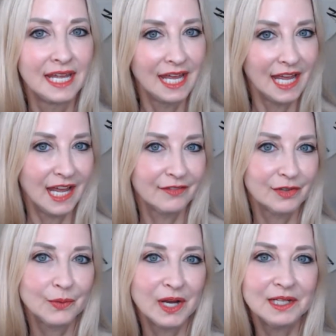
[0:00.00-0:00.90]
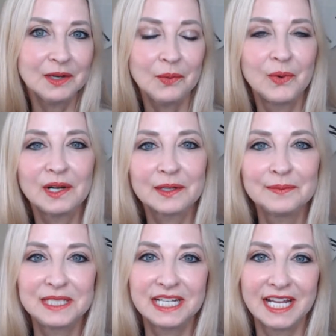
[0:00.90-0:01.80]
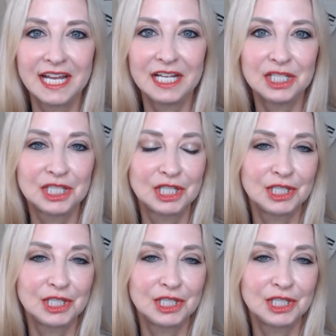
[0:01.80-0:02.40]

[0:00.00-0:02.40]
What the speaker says: Hey everyone, welcome to today's